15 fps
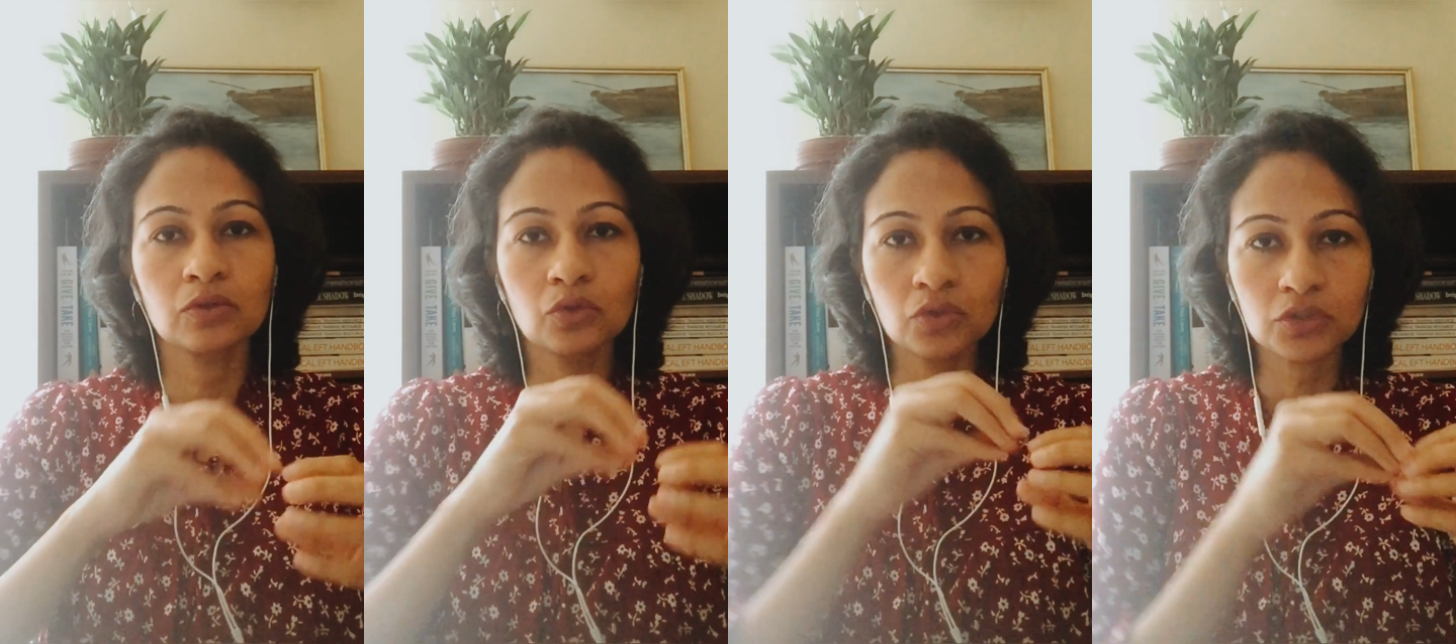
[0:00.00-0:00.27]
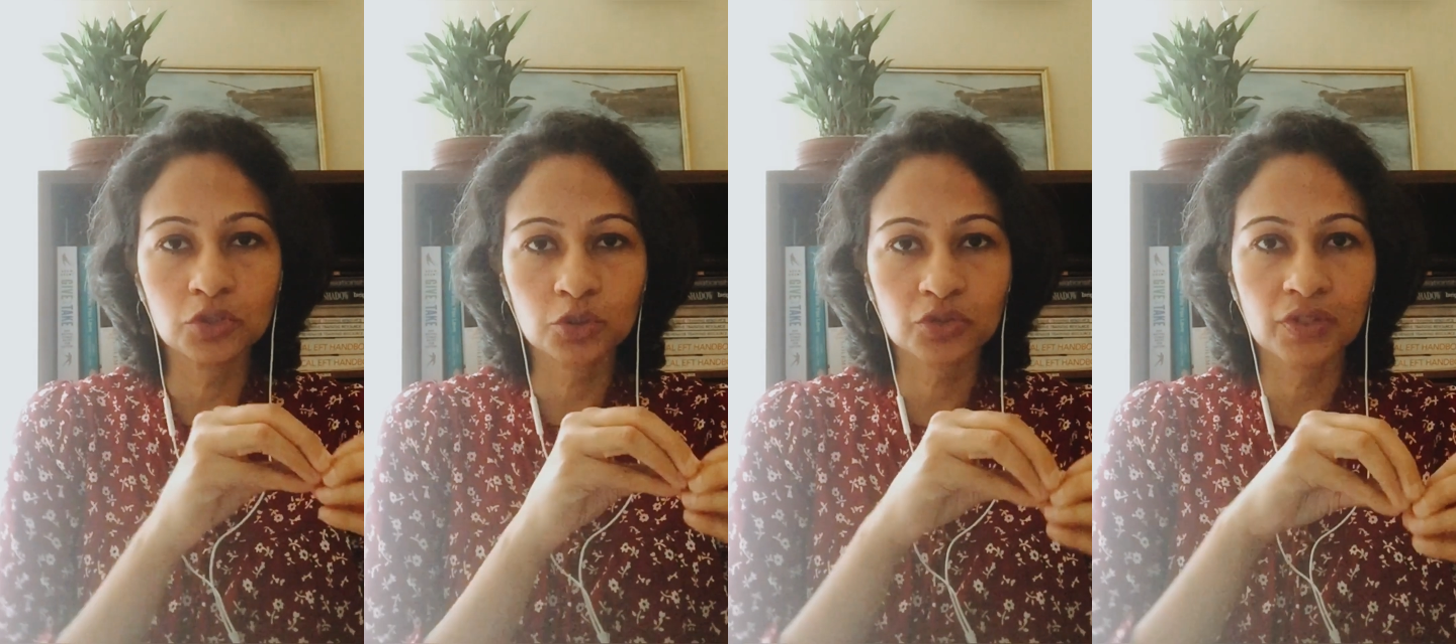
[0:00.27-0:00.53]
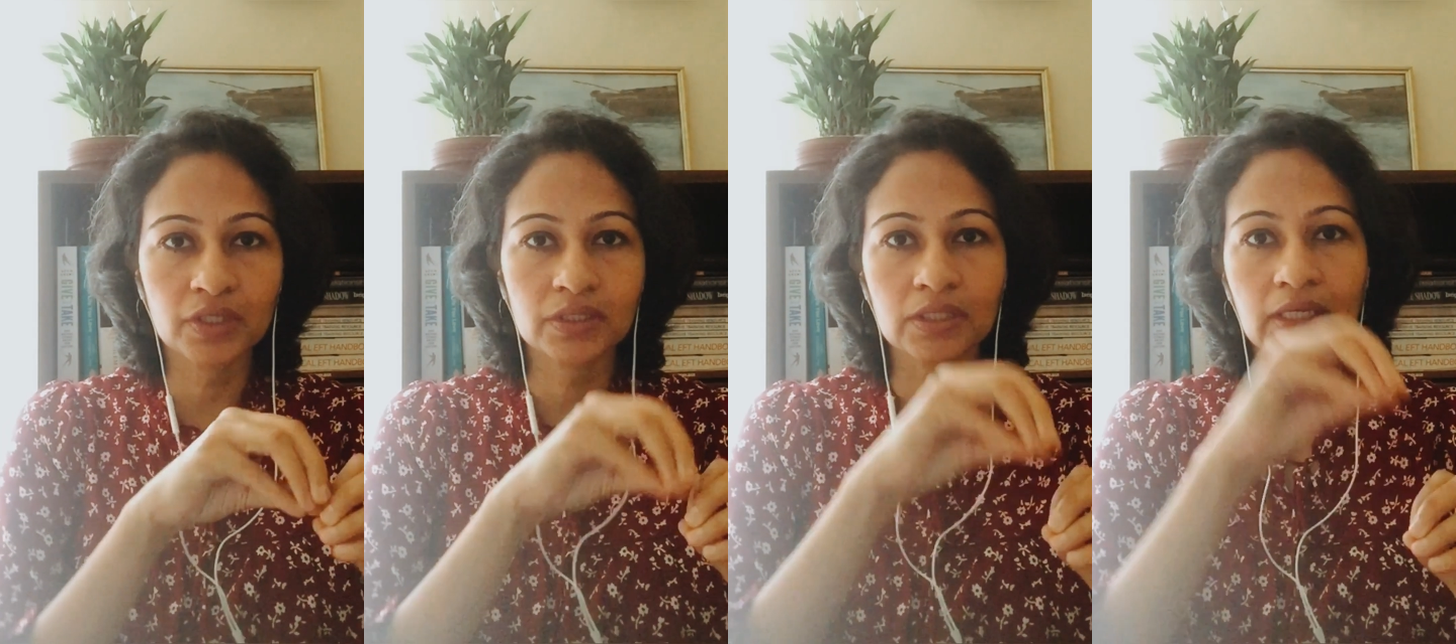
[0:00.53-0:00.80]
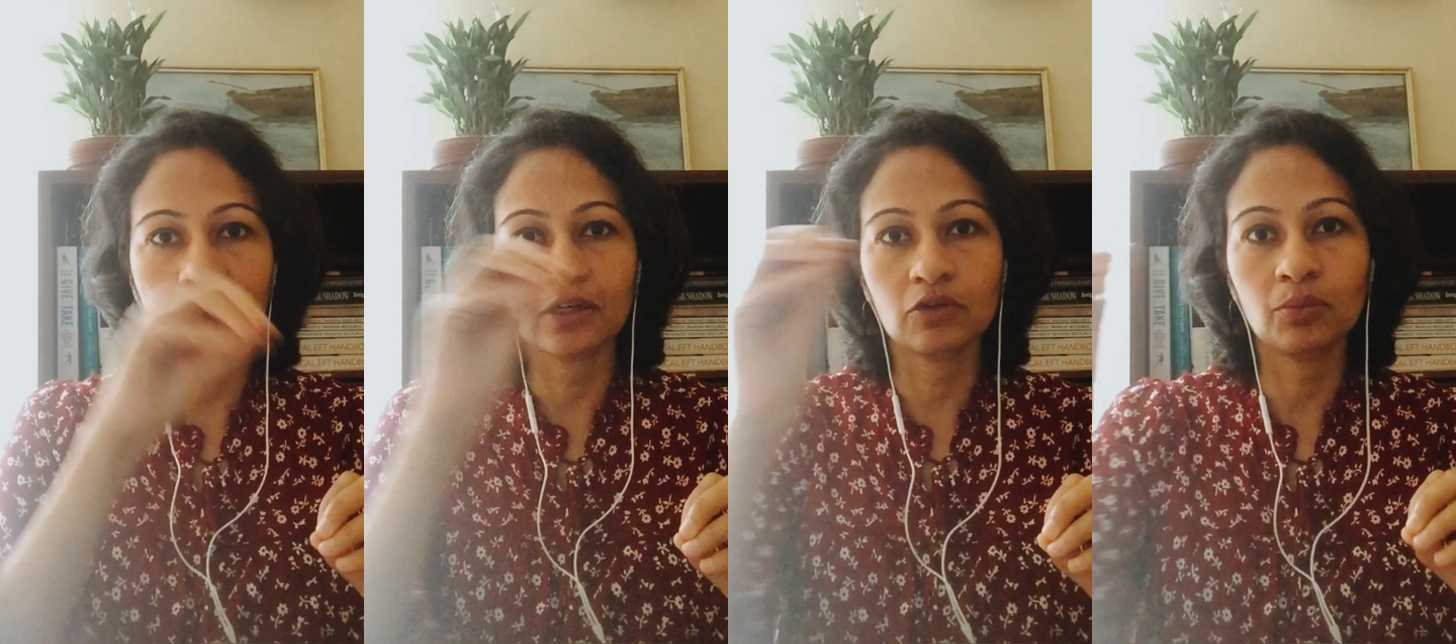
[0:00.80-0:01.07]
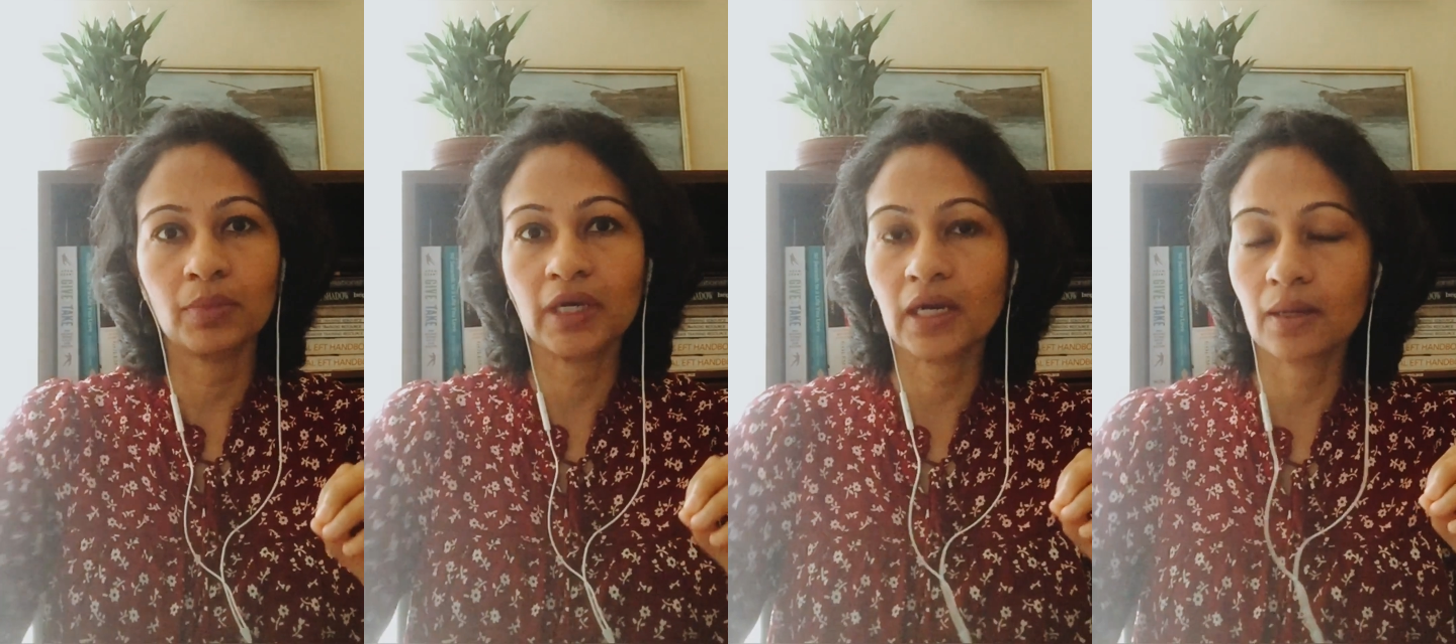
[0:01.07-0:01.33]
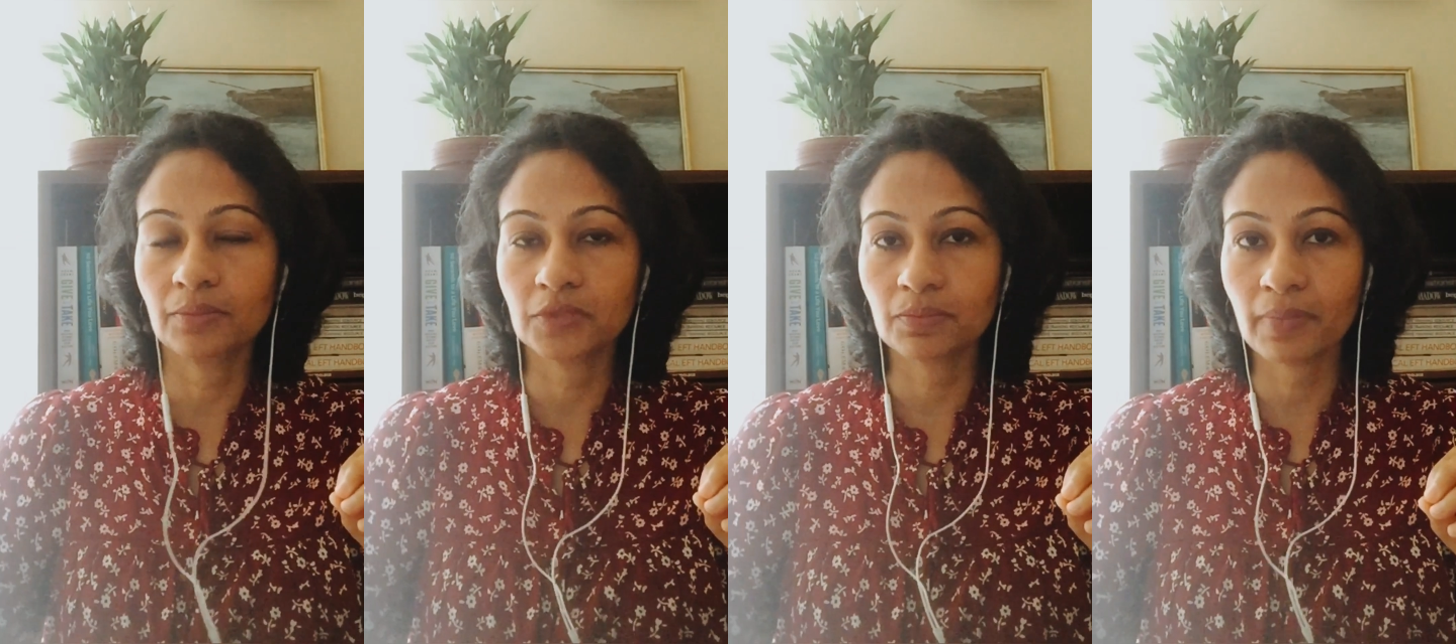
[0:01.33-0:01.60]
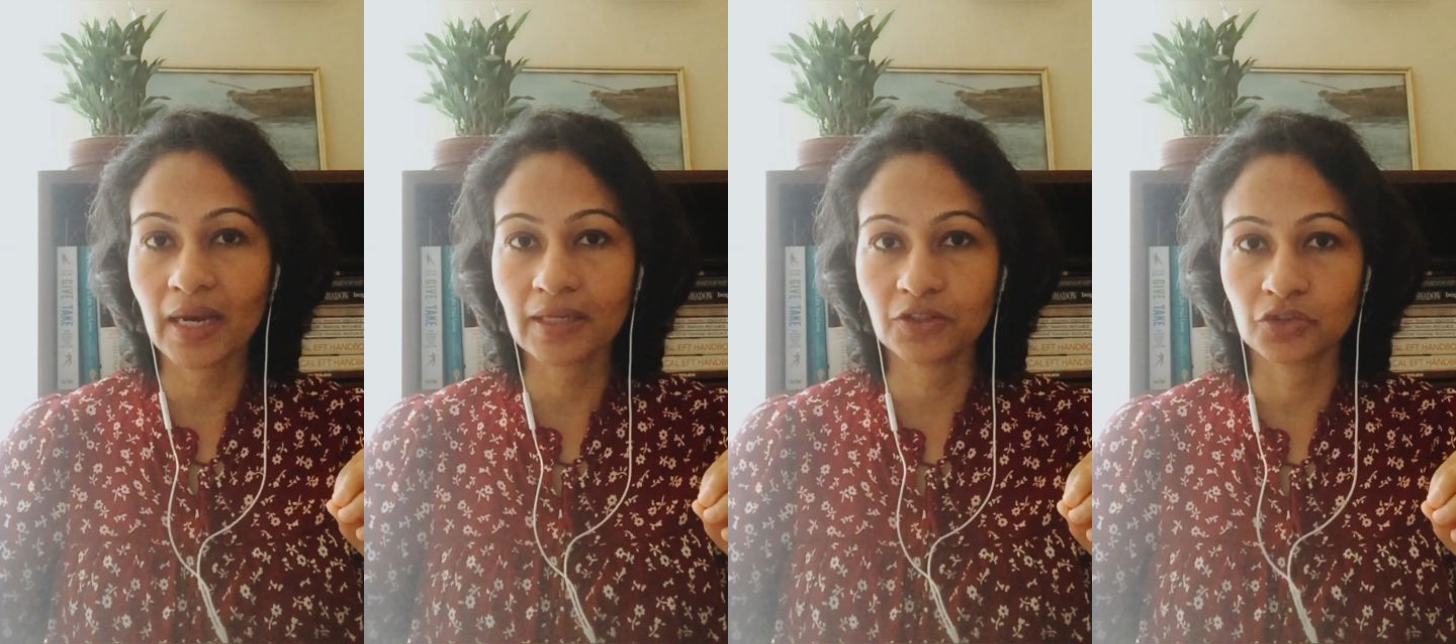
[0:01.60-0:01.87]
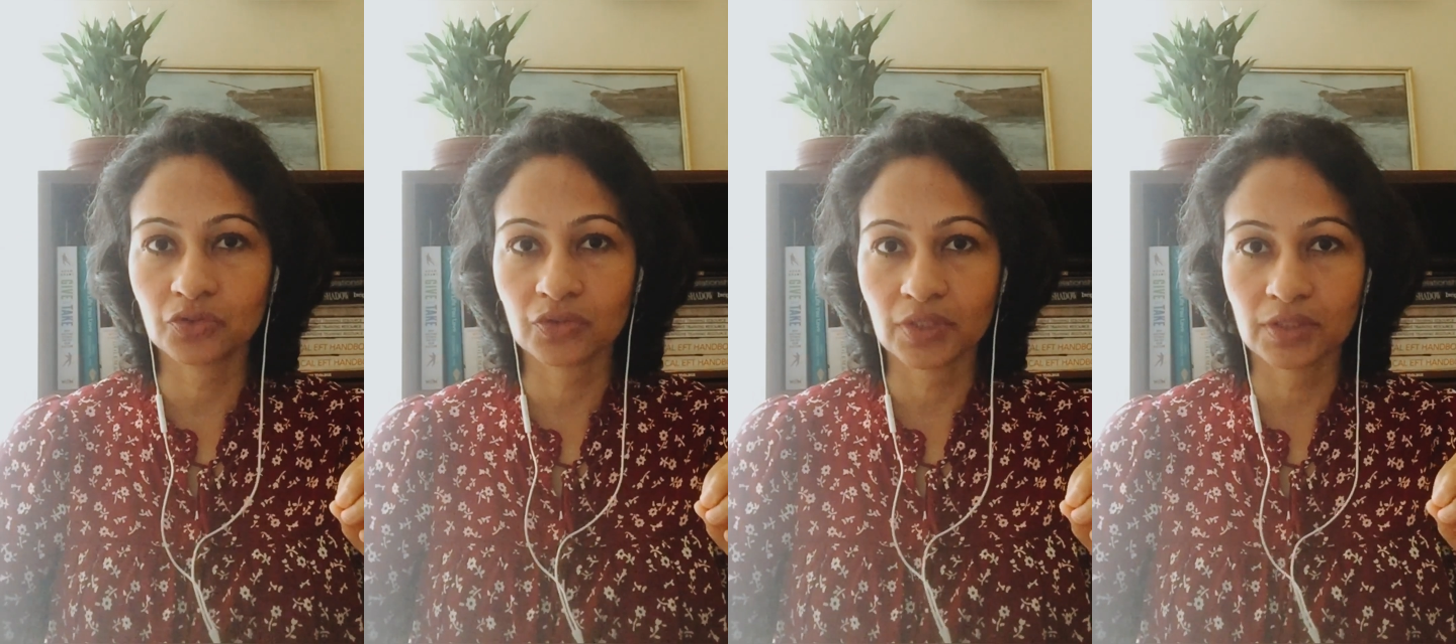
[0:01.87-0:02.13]
good stress kind of becomes bad
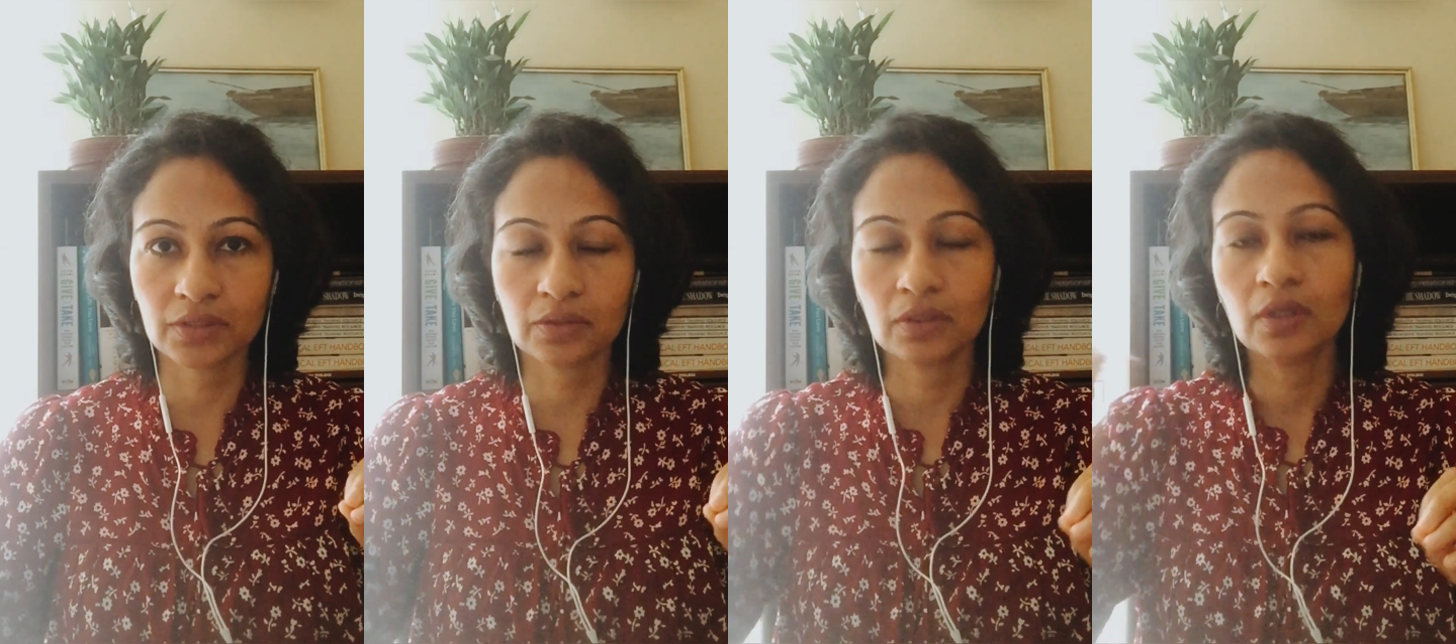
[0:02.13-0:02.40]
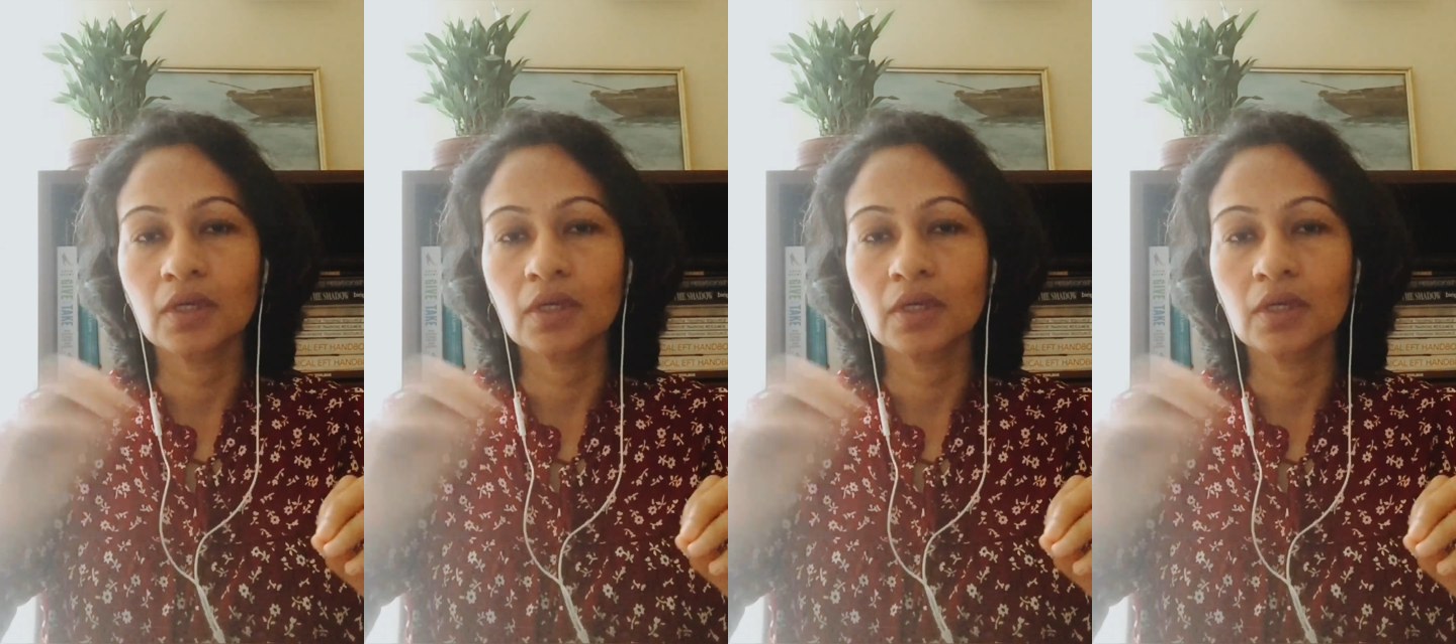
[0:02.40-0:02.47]
stress